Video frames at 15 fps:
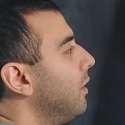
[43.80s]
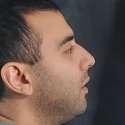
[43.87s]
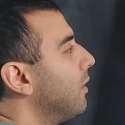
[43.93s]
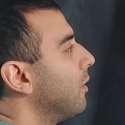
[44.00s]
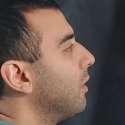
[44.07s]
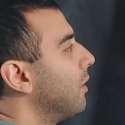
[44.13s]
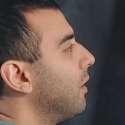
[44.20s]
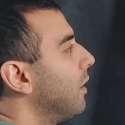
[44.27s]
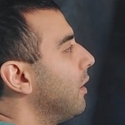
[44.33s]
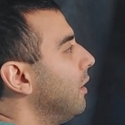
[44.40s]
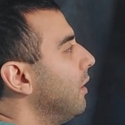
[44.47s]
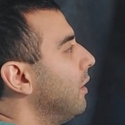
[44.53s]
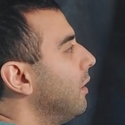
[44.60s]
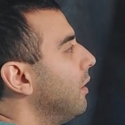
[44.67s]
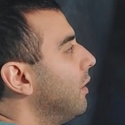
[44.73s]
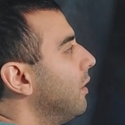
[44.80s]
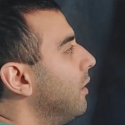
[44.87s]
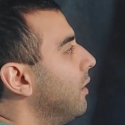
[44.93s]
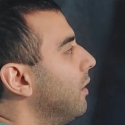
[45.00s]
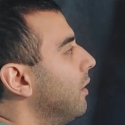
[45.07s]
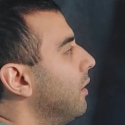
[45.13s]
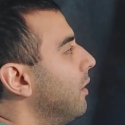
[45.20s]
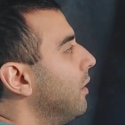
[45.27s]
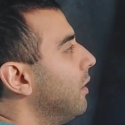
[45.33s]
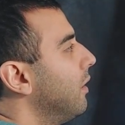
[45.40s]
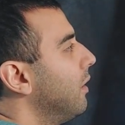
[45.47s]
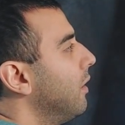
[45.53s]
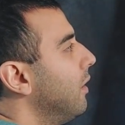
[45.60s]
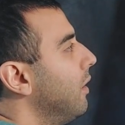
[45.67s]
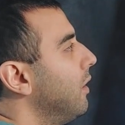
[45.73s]
Okay,
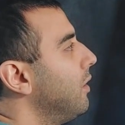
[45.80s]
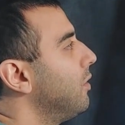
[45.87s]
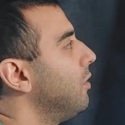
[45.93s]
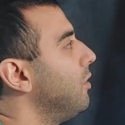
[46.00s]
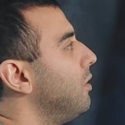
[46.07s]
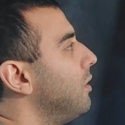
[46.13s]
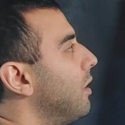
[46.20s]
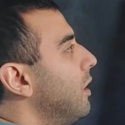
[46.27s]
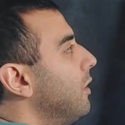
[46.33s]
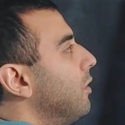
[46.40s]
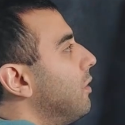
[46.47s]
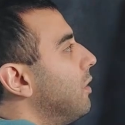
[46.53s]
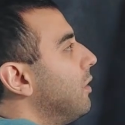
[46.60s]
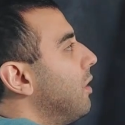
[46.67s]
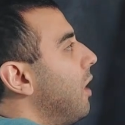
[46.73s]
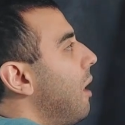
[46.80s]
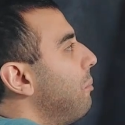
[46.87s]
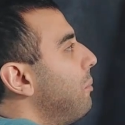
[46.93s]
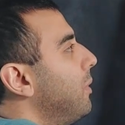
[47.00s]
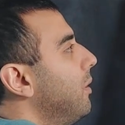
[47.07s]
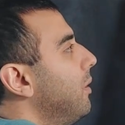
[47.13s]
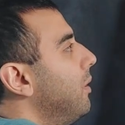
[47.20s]
so you start on the top